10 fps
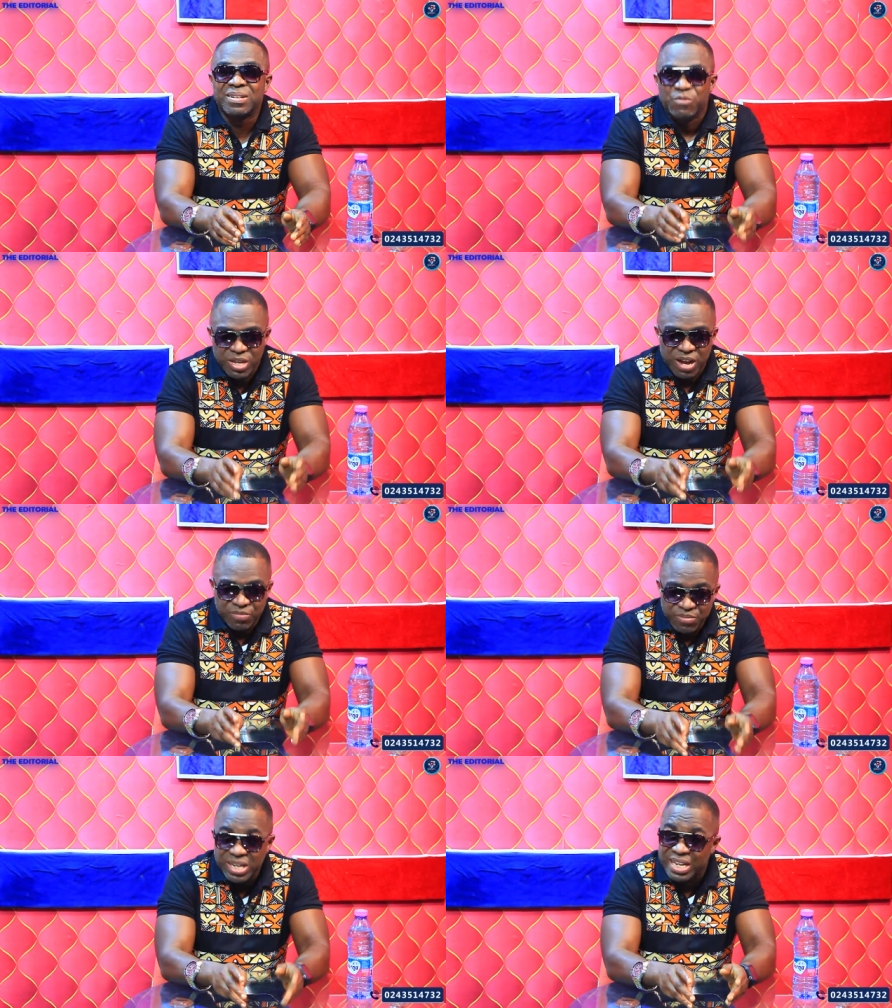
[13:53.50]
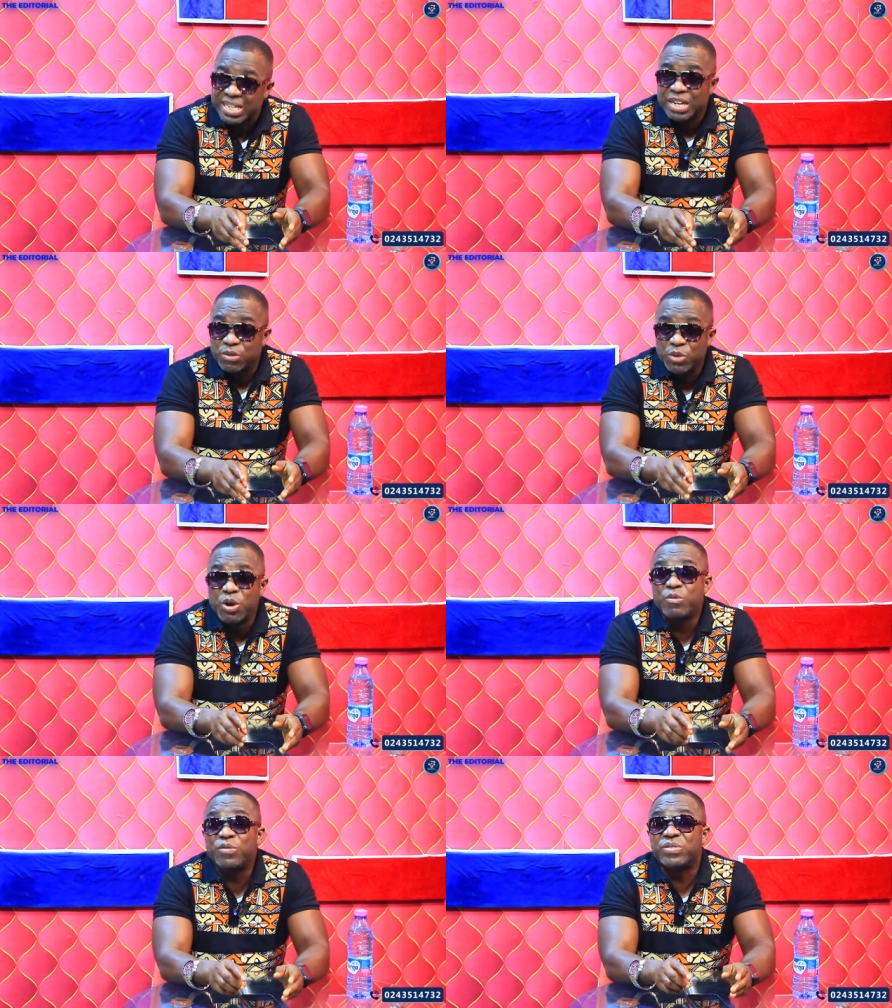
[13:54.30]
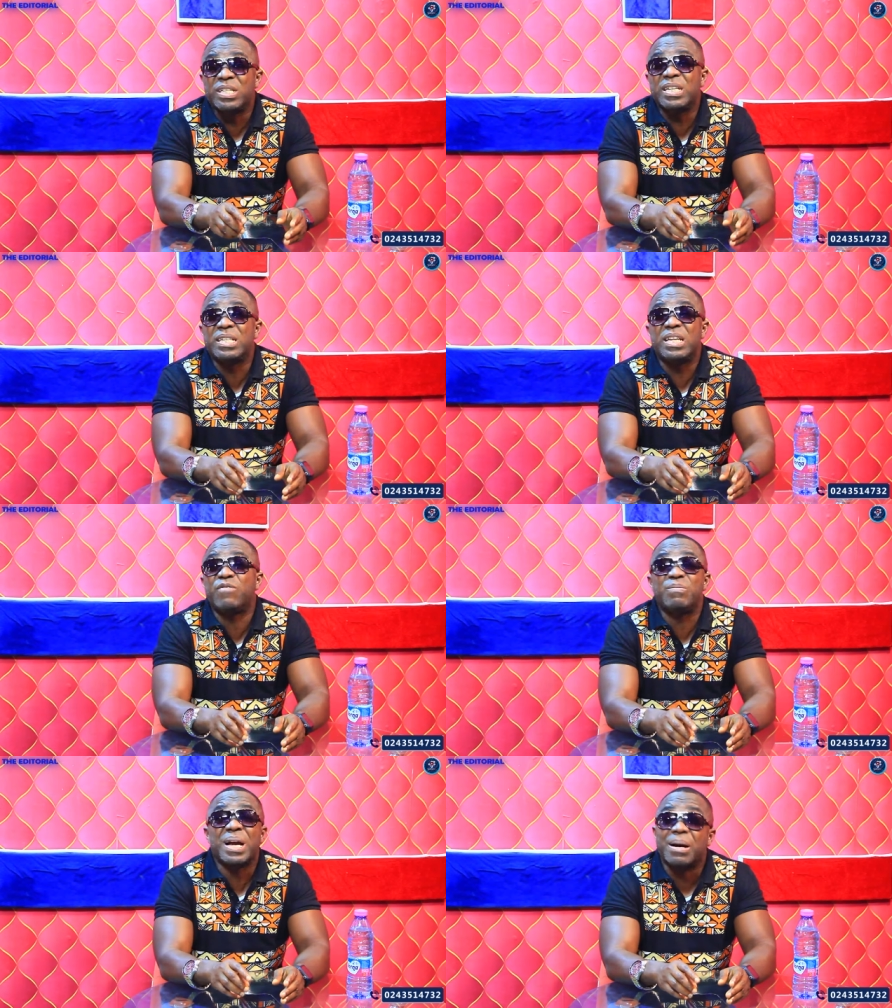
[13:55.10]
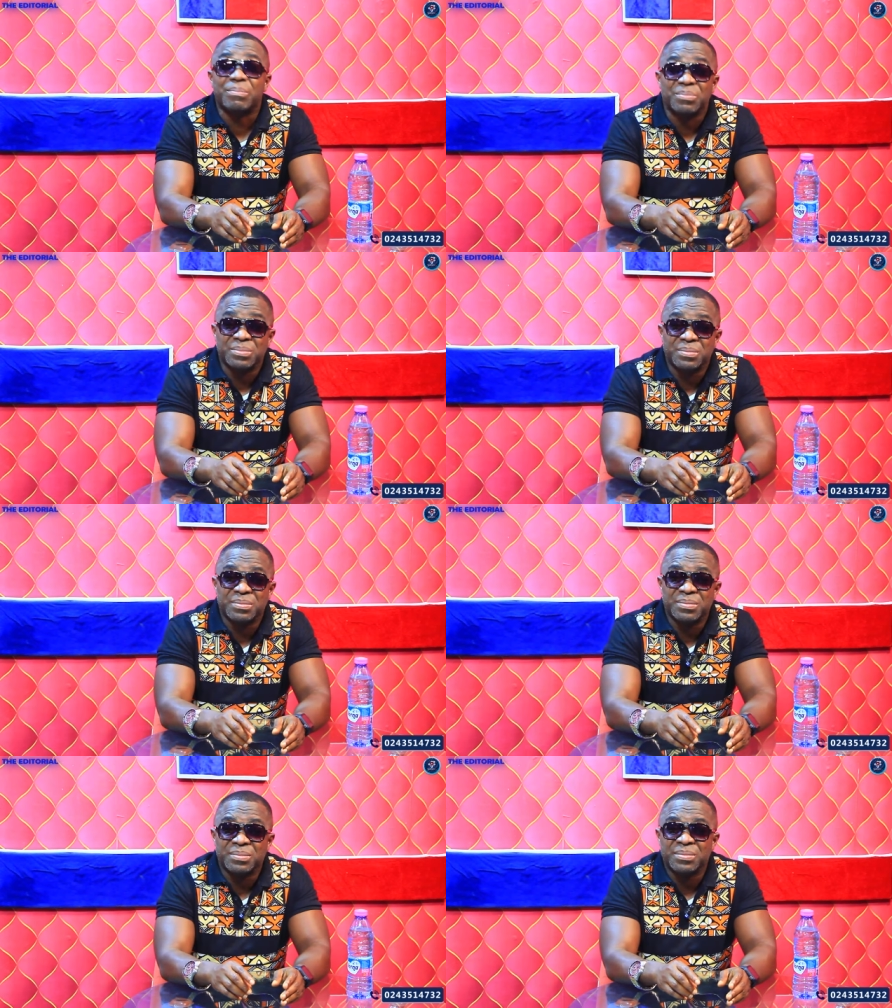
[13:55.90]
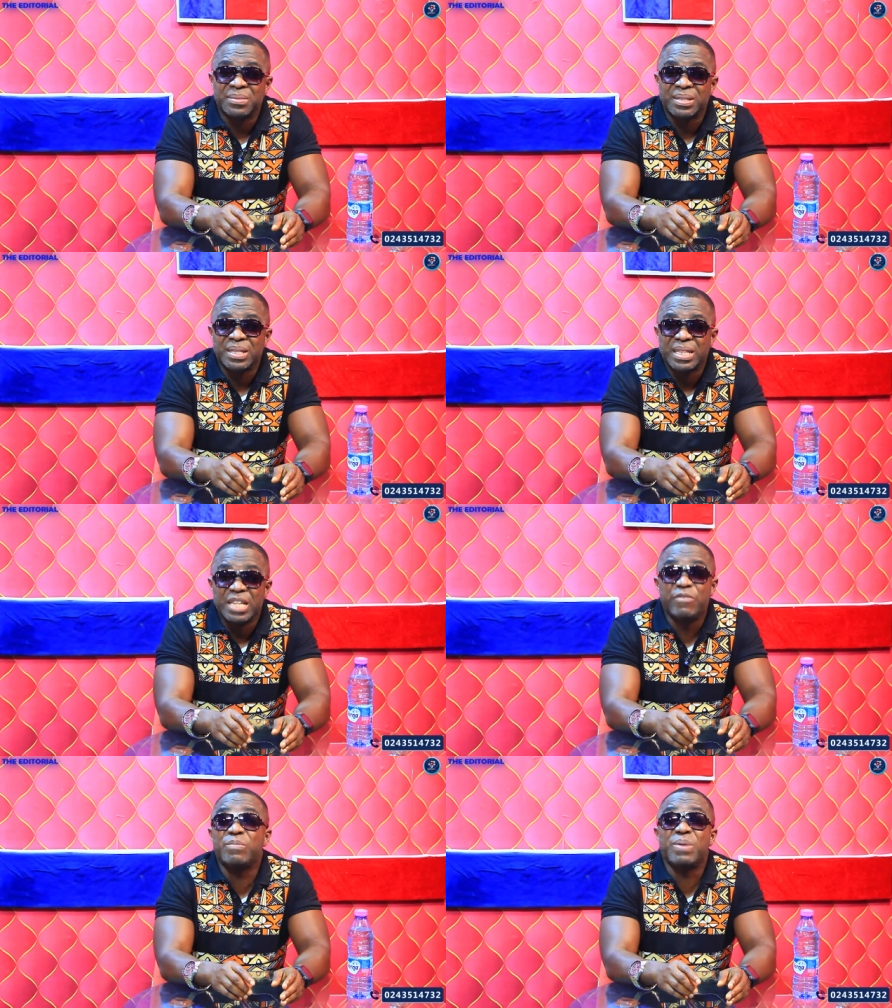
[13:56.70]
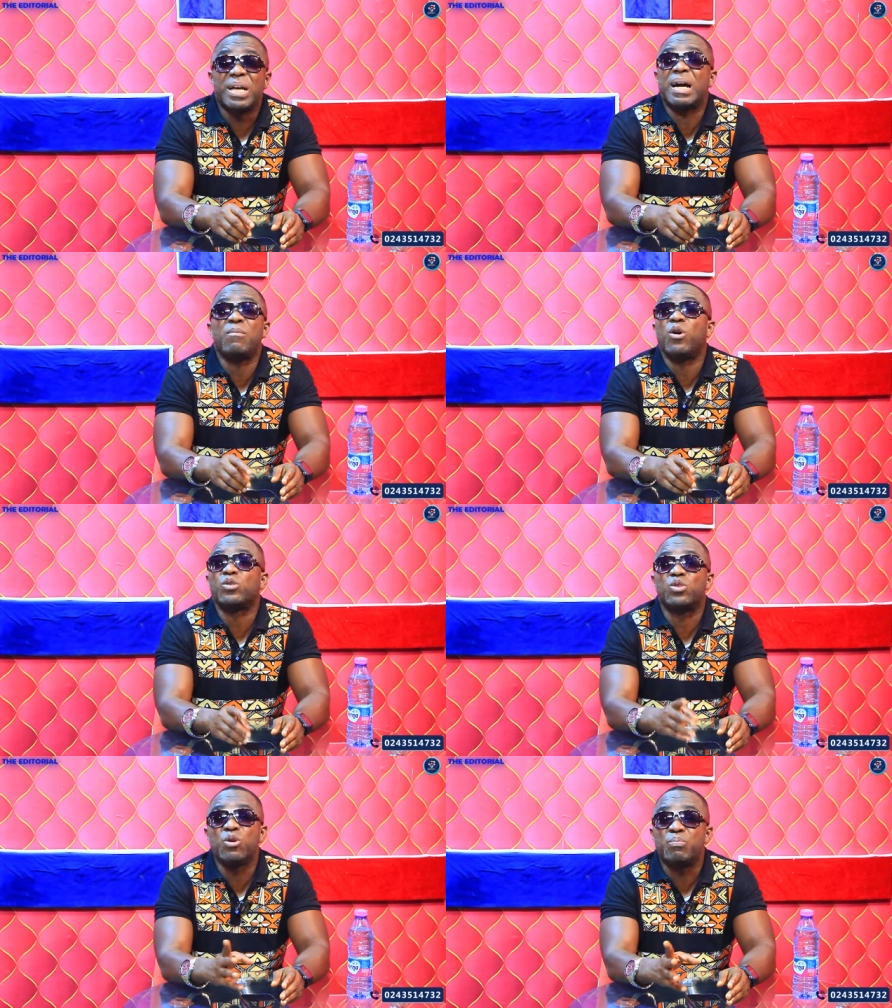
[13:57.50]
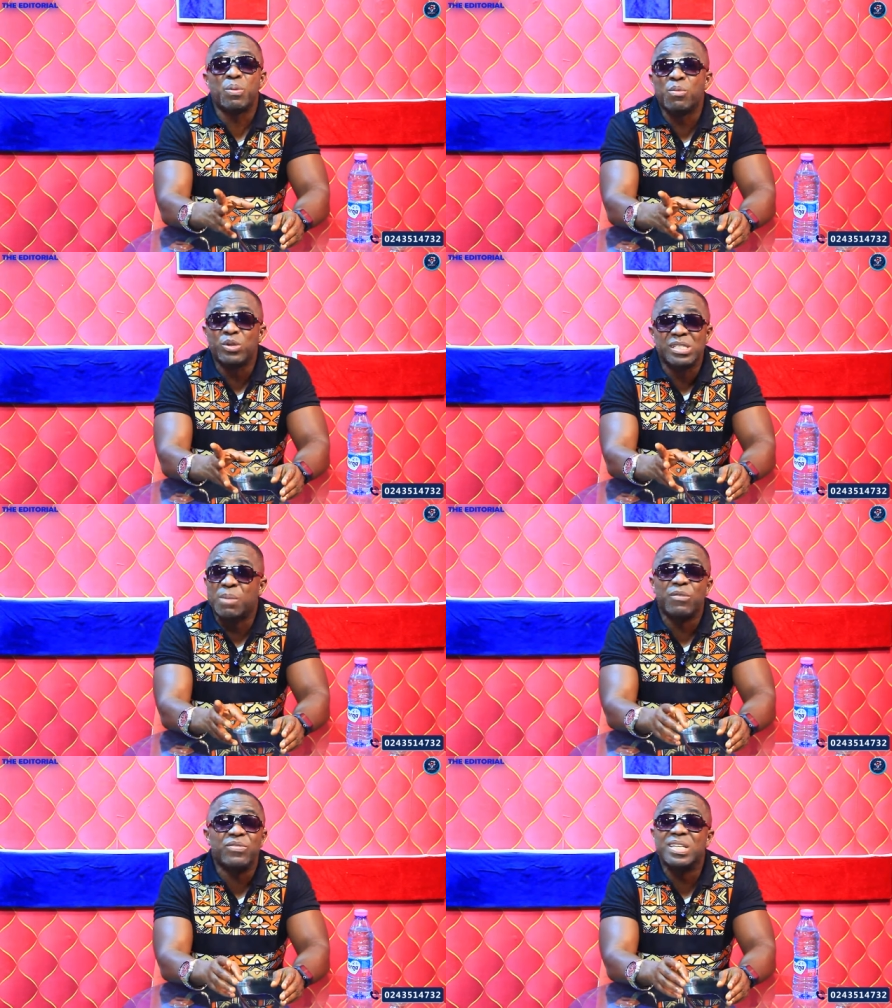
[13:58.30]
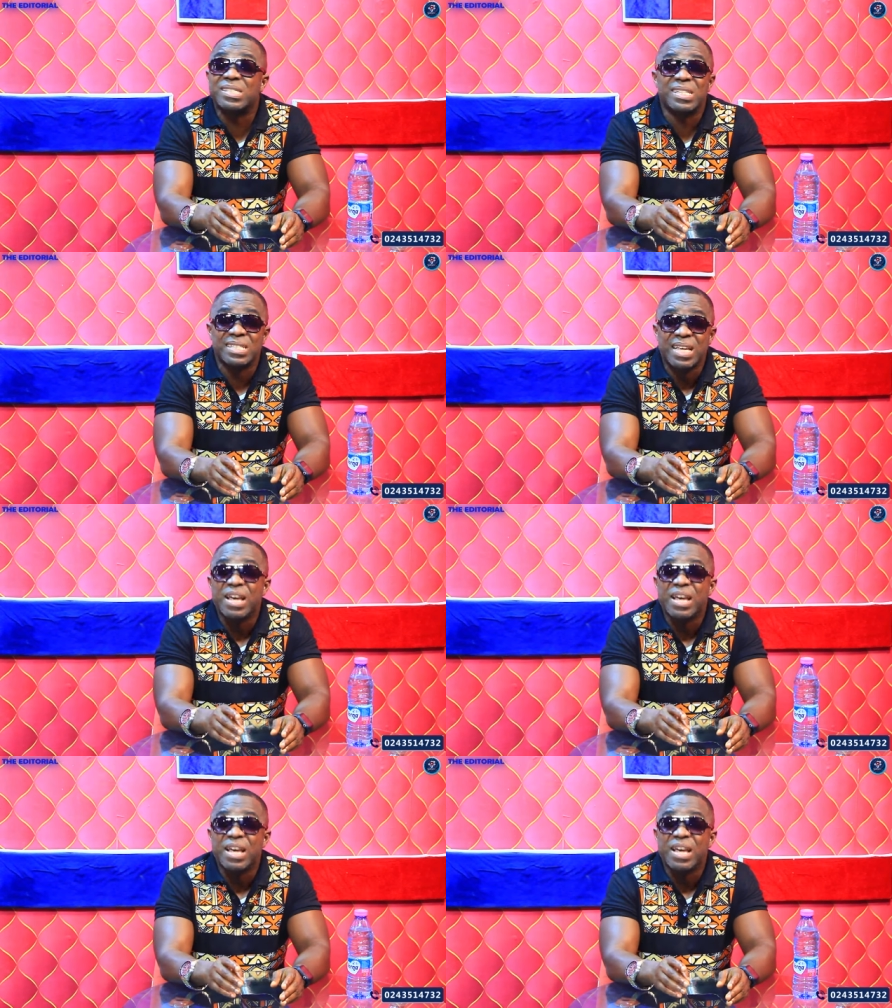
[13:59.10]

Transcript: We have been in the world where we've seen David Beckham. David Beckham also promoting some of these things.